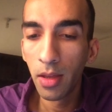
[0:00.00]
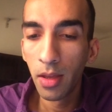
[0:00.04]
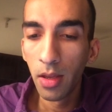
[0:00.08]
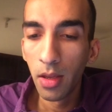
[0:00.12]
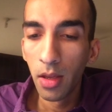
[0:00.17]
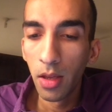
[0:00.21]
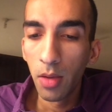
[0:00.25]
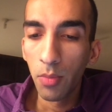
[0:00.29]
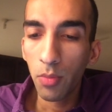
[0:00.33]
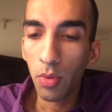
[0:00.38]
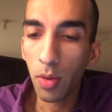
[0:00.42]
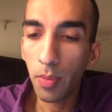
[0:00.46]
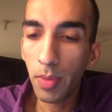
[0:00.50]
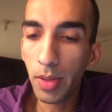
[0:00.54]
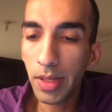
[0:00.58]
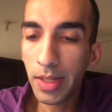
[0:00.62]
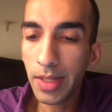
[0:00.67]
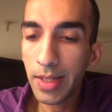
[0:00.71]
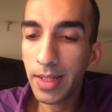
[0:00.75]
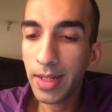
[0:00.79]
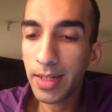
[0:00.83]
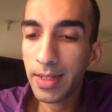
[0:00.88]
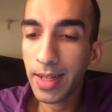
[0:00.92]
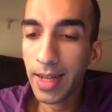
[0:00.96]
Probability
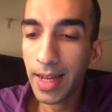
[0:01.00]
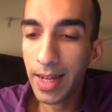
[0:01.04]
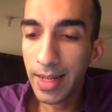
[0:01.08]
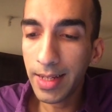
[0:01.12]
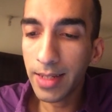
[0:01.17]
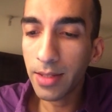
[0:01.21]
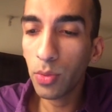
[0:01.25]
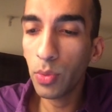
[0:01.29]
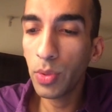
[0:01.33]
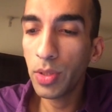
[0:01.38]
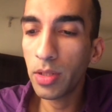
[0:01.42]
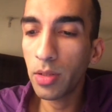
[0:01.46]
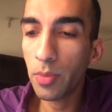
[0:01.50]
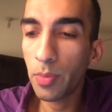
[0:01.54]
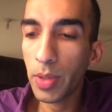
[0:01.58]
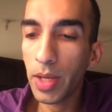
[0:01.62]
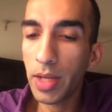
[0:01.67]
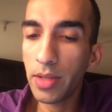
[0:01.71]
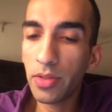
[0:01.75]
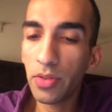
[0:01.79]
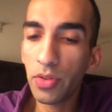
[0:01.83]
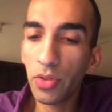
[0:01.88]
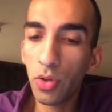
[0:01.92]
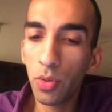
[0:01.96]
that Alex wins the
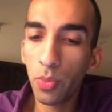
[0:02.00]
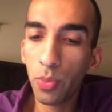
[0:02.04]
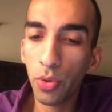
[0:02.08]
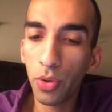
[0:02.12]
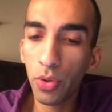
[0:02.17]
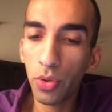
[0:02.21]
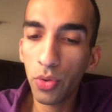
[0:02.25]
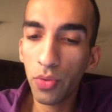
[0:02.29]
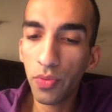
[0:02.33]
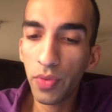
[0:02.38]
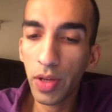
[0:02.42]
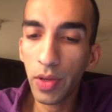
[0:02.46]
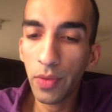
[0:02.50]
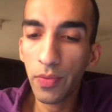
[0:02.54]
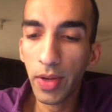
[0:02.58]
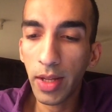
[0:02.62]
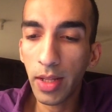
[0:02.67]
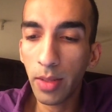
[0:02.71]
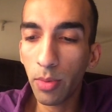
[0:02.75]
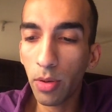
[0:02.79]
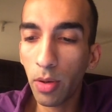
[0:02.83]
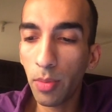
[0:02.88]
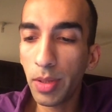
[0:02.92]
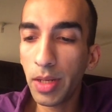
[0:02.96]
prize is 0.25. Find the
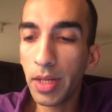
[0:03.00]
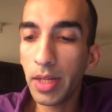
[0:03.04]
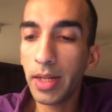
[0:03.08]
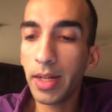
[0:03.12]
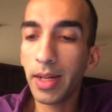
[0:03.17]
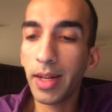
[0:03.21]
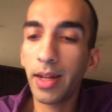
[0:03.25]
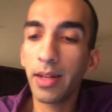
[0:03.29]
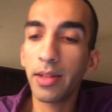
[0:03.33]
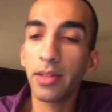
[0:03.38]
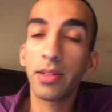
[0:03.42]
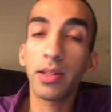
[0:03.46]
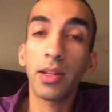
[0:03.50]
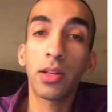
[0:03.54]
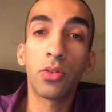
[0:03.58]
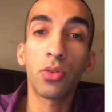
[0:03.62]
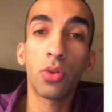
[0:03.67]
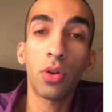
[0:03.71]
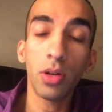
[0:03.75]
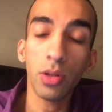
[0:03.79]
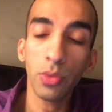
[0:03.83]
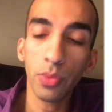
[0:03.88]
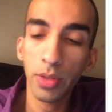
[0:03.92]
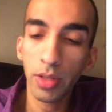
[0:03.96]
probability that Alex does
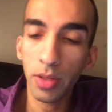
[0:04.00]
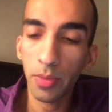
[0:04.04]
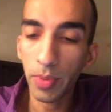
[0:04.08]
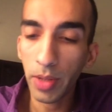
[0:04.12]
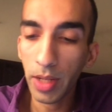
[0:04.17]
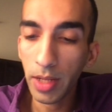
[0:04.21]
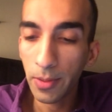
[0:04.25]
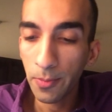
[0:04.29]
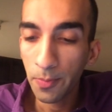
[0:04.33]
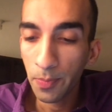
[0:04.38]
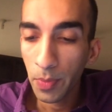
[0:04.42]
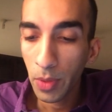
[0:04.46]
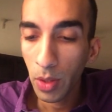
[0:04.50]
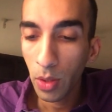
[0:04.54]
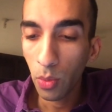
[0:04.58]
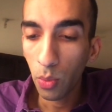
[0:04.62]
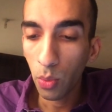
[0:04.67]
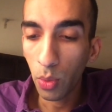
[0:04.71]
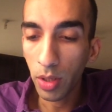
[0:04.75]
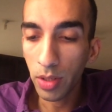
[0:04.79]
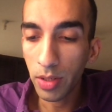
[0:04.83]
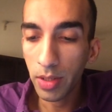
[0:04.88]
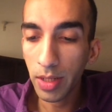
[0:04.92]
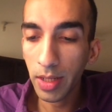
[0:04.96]
not win the prize.
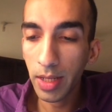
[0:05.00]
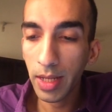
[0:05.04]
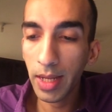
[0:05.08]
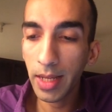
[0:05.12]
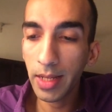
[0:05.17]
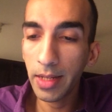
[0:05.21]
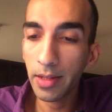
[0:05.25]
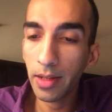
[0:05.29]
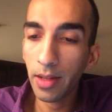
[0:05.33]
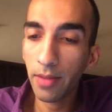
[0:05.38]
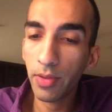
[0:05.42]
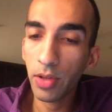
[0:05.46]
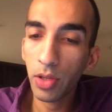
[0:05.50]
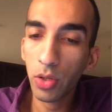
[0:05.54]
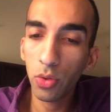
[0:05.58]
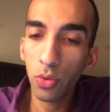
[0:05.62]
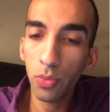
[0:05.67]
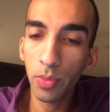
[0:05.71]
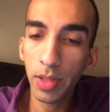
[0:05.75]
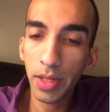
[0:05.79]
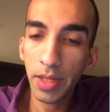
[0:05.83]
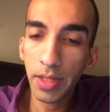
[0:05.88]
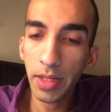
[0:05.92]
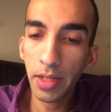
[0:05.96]
Once again, I've
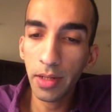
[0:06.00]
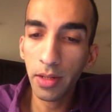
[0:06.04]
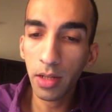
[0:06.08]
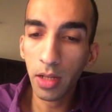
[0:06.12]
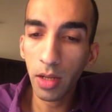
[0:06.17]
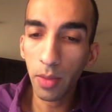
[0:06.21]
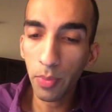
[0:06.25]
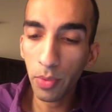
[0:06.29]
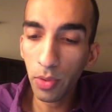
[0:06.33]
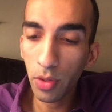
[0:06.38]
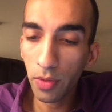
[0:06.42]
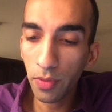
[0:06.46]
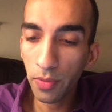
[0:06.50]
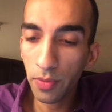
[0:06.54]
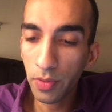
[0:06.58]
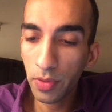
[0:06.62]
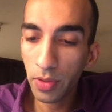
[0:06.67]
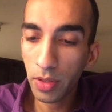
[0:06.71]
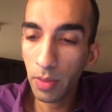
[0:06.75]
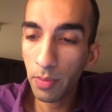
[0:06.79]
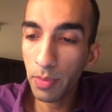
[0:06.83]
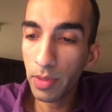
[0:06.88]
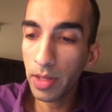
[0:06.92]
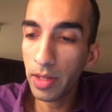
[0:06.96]
accumulated a couple of
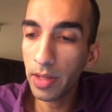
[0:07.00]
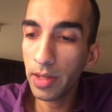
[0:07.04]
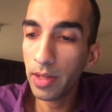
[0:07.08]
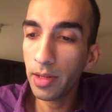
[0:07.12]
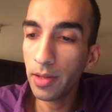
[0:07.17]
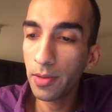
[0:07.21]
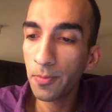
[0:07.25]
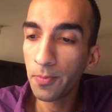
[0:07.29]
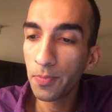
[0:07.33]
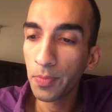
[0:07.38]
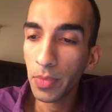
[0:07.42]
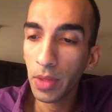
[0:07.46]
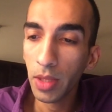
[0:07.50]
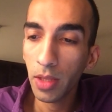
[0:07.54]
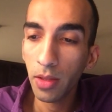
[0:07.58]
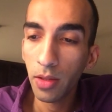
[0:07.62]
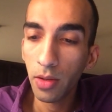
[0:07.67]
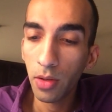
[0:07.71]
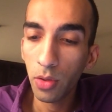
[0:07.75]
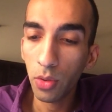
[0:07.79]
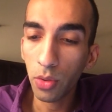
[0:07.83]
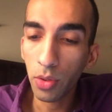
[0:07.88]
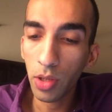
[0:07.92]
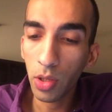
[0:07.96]
similar
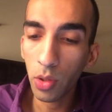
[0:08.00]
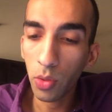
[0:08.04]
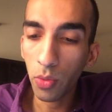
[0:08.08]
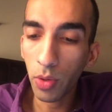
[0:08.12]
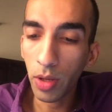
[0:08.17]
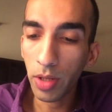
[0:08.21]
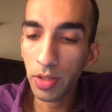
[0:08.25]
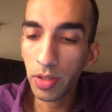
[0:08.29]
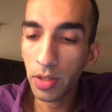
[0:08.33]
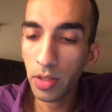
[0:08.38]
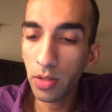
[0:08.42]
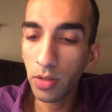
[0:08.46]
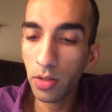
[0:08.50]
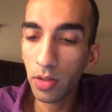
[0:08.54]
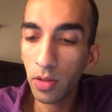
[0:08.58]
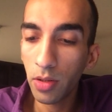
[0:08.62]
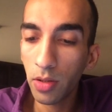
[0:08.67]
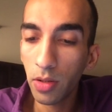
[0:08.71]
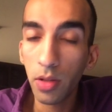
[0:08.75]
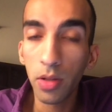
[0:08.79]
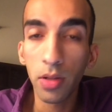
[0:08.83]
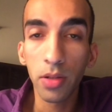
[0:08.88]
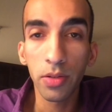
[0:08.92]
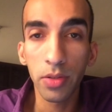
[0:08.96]
looking questions
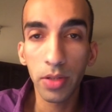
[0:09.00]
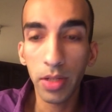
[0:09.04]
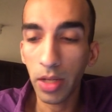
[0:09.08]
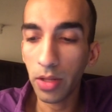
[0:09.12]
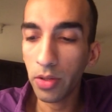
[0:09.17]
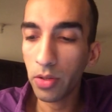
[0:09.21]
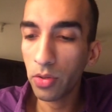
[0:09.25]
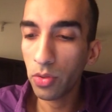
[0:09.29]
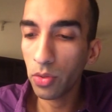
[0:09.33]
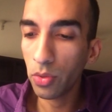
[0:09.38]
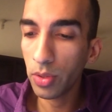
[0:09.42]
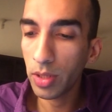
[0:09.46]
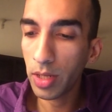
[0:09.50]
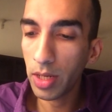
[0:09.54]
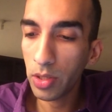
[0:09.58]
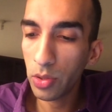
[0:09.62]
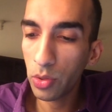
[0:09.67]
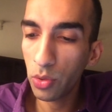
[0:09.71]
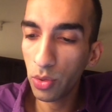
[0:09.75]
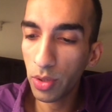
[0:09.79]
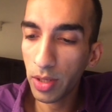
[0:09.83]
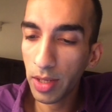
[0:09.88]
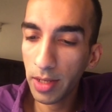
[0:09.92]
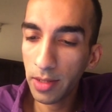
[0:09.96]
just so that
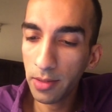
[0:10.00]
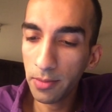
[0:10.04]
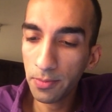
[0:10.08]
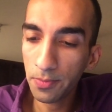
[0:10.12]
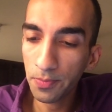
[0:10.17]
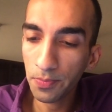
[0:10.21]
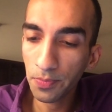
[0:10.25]
you can